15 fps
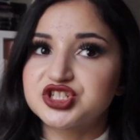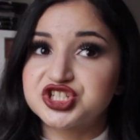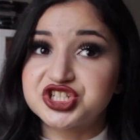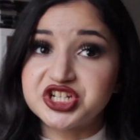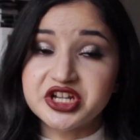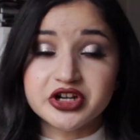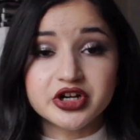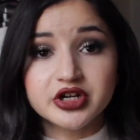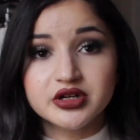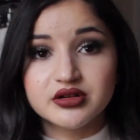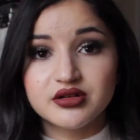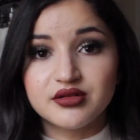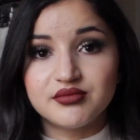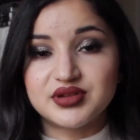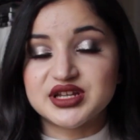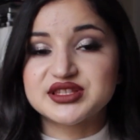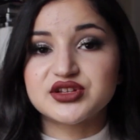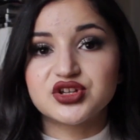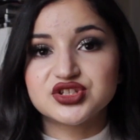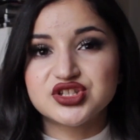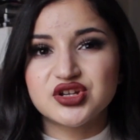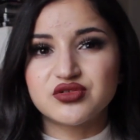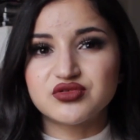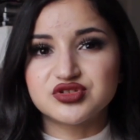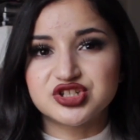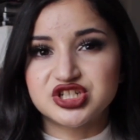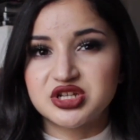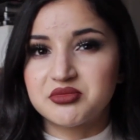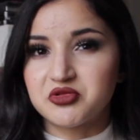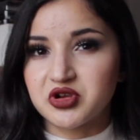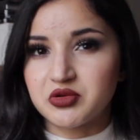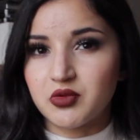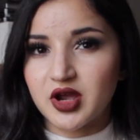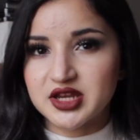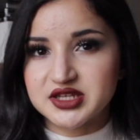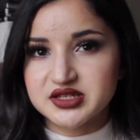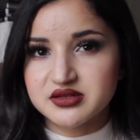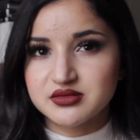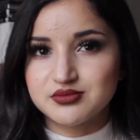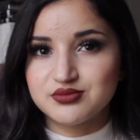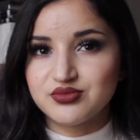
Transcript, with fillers: sheer, but it's also shimmery white.